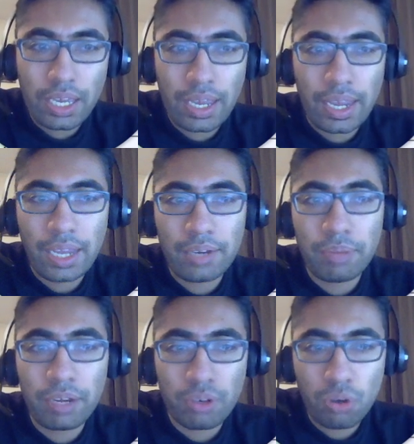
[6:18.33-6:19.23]
And
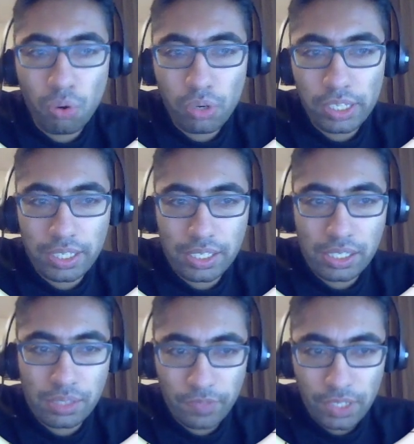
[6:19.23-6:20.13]
by recording
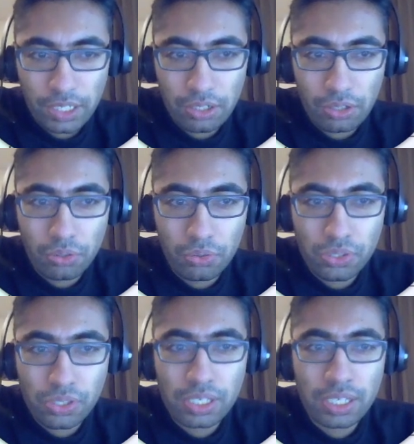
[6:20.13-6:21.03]
these
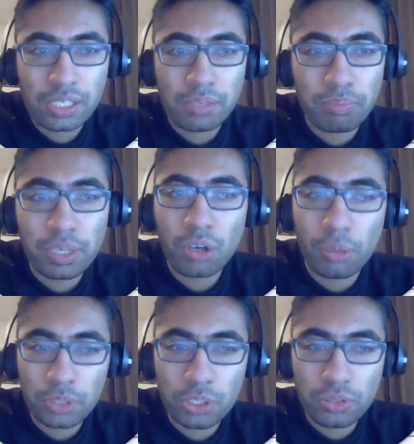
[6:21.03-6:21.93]
videos is a big
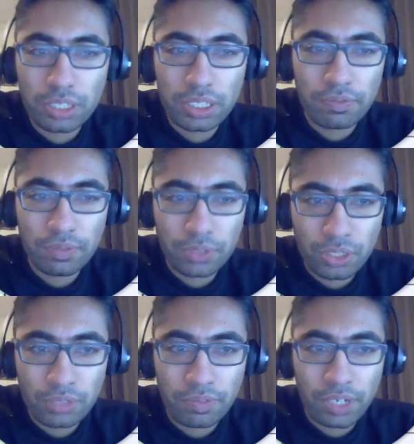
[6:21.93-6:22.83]
opportunity to
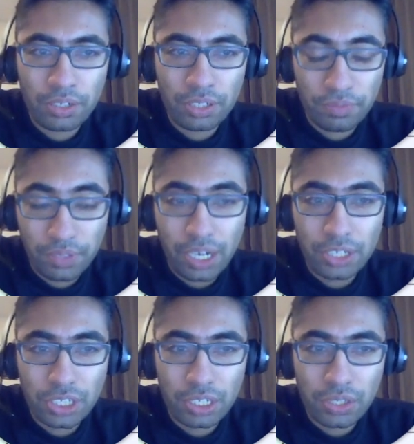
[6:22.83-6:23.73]

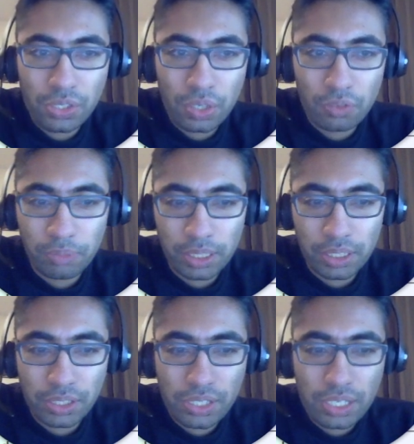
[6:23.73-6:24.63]
differentiate yourself,
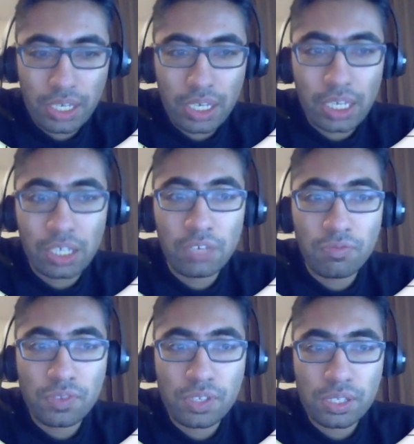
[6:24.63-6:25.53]
because
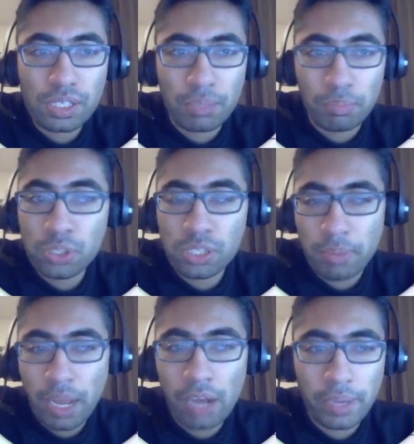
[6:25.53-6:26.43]
it puts the
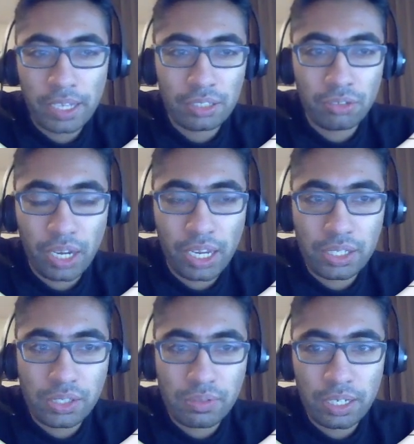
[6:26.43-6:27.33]
power back in your
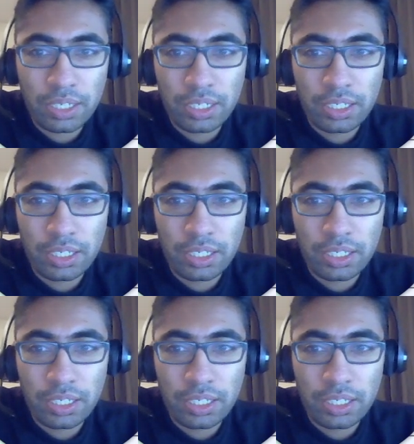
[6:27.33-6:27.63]
hands, right?